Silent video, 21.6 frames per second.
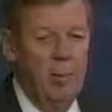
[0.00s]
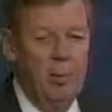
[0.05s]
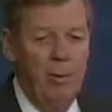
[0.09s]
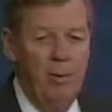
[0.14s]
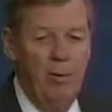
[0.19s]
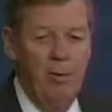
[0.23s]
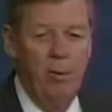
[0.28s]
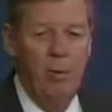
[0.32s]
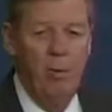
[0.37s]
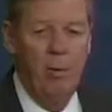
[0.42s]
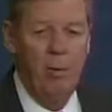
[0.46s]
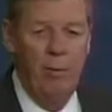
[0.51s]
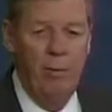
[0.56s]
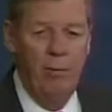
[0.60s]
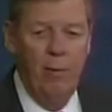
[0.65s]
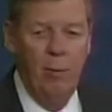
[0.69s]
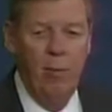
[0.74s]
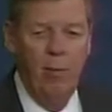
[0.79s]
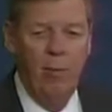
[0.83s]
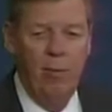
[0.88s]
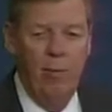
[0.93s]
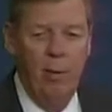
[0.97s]
in four
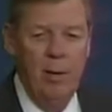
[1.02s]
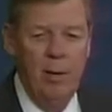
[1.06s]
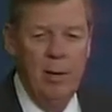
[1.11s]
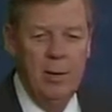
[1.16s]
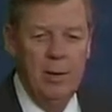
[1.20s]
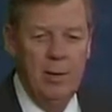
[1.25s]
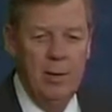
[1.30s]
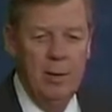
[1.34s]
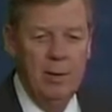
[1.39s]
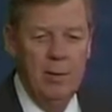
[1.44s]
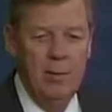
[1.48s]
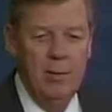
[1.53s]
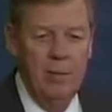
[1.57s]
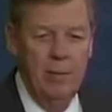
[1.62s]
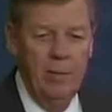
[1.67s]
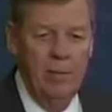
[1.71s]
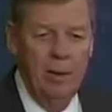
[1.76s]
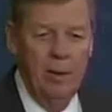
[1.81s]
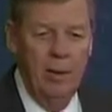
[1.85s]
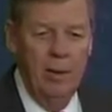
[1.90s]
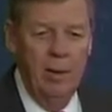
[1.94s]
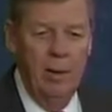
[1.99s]
phrases.
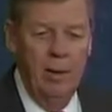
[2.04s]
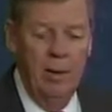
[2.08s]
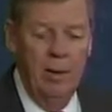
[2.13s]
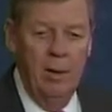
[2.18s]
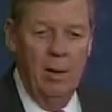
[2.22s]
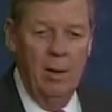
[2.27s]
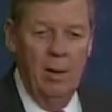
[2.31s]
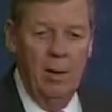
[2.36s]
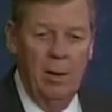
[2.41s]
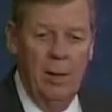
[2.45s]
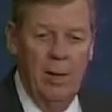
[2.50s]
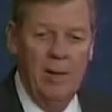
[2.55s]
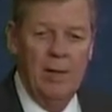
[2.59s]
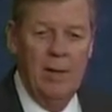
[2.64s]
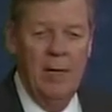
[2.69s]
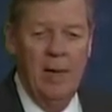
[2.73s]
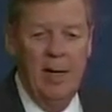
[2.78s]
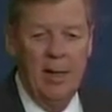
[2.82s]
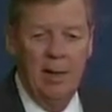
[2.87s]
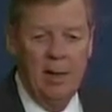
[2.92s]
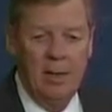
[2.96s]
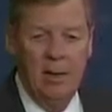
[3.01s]
Less
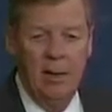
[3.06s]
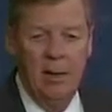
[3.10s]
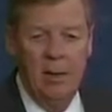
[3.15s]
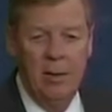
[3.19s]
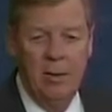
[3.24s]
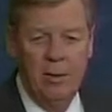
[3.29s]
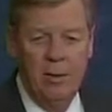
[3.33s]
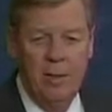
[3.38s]
access.